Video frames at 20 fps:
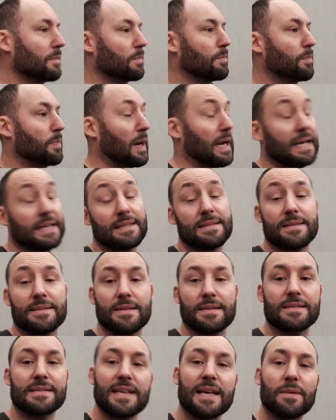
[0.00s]
But it's
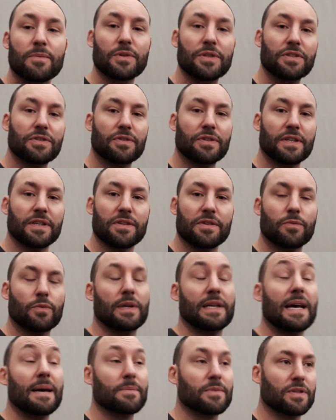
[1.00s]
the same
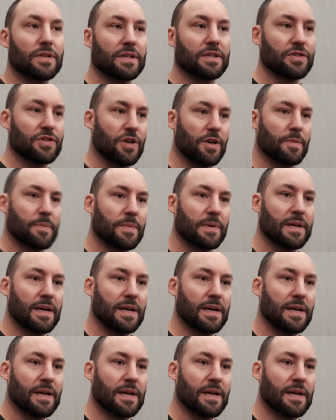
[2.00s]
when I'm doing a job.